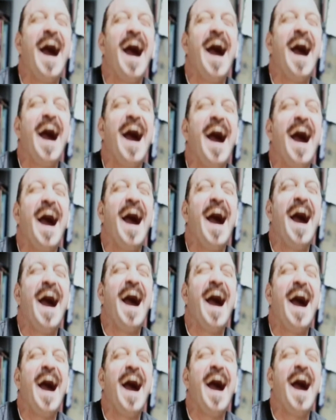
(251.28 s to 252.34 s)
I was just the
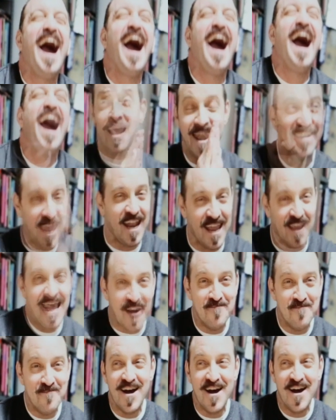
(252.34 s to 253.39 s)
easiest going guy,
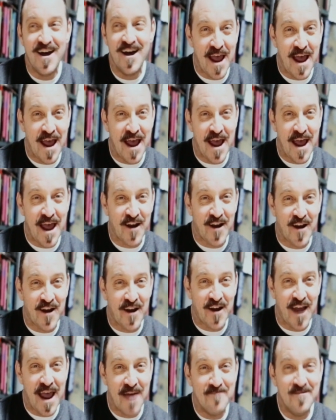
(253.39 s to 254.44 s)
and I'm not.
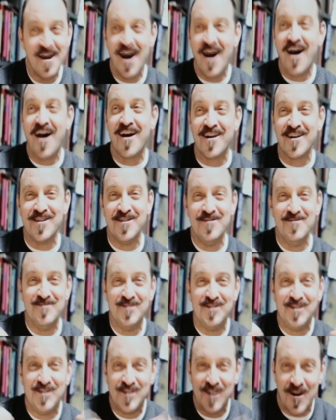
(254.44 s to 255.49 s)
So I think
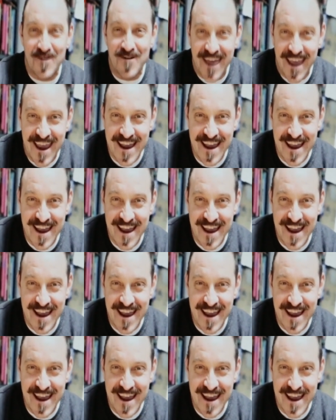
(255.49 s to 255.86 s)
Laura